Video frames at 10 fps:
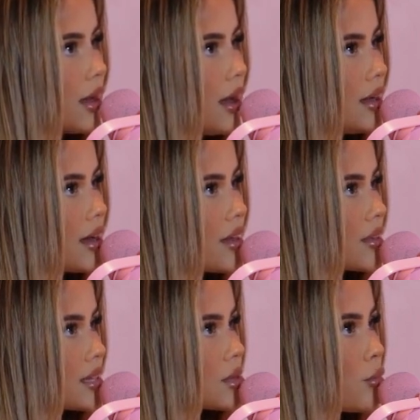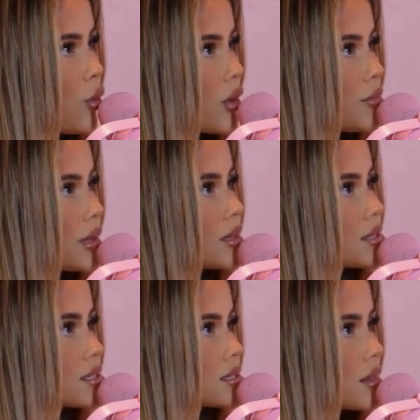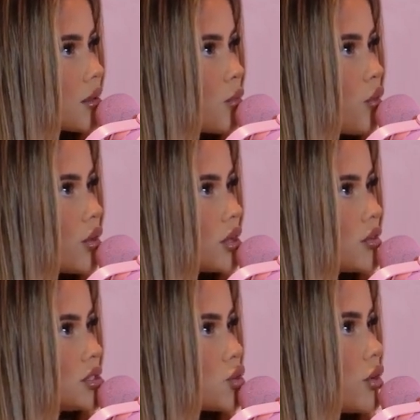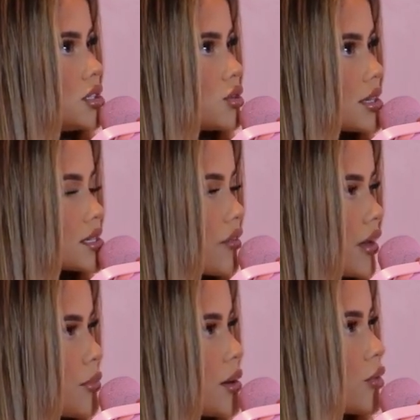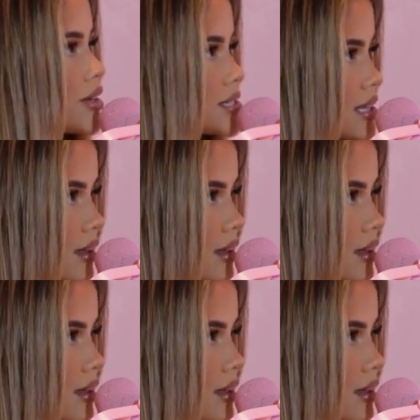And yeah, I think that's important because the more you enjoy doing stuff, like, people can see